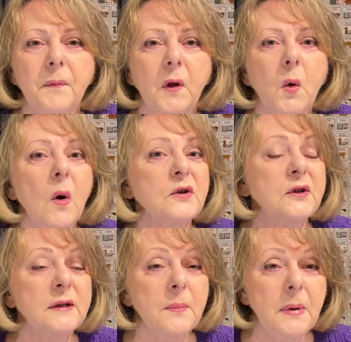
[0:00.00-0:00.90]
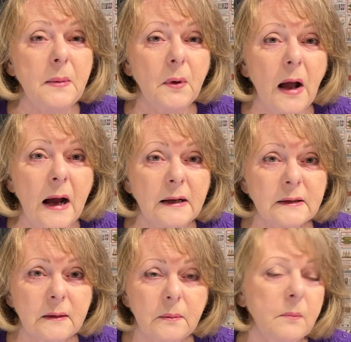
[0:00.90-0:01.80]
questions that people
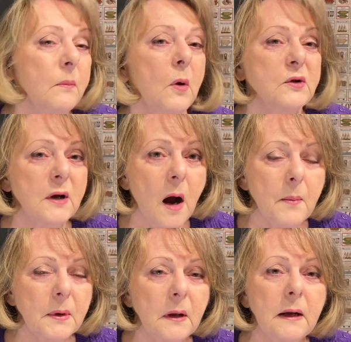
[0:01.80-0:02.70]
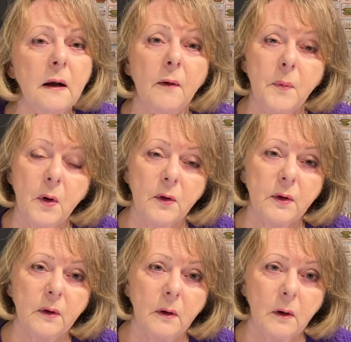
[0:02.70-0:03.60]
ask most commonly of both
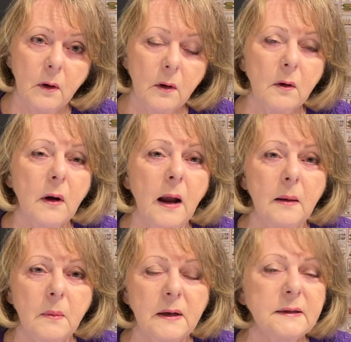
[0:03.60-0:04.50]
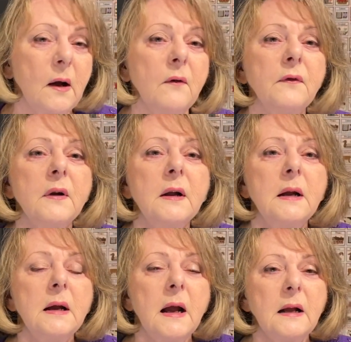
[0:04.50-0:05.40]
her and myself.
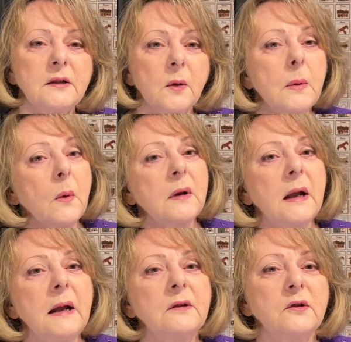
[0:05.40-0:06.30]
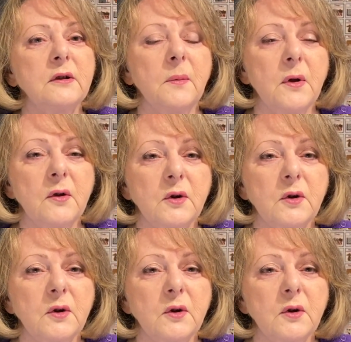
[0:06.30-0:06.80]
And so we wanted to answer some of those